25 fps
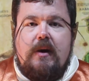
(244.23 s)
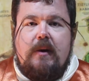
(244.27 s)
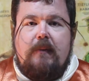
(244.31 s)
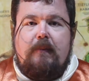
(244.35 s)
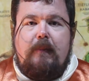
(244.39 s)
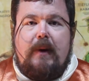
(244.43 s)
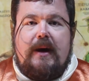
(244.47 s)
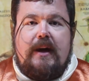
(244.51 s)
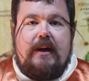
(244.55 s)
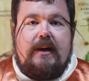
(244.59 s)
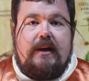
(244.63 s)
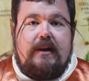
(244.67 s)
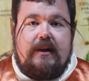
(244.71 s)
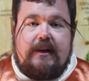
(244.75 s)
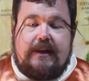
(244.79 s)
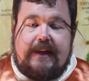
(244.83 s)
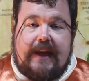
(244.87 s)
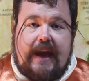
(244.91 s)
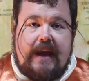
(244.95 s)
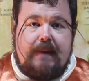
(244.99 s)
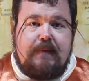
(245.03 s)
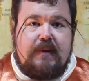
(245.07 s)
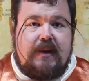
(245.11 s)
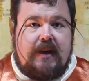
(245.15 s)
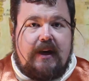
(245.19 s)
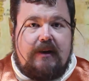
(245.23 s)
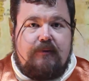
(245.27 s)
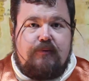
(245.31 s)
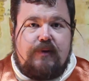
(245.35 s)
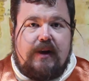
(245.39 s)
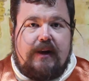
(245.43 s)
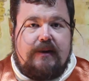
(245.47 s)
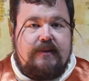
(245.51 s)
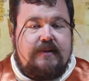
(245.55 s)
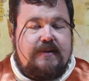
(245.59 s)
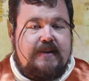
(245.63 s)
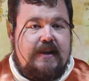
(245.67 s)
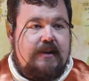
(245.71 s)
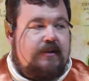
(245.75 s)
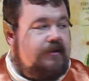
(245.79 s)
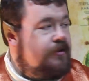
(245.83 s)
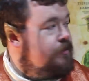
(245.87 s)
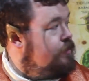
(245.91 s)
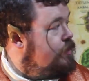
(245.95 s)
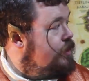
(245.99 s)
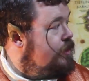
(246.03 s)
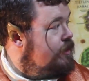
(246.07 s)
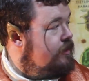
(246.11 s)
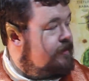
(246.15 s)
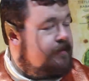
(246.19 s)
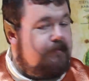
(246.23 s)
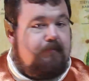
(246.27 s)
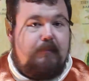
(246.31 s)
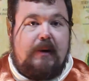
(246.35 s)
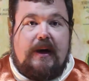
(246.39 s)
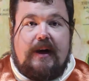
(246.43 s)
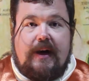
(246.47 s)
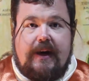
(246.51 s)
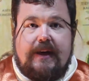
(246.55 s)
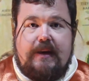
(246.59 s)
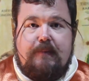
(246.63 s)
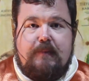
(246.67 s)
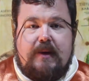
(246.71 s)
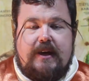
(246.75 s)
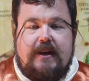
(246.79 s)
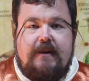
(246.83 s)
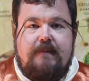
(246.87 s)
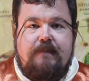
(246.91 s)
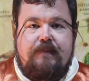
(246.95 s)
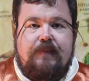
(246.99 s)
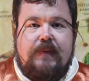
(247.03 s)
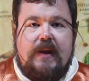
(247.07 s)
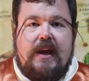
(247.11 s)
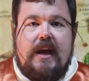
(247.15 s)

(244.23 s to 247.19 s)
My game that I run, set on the world behind me,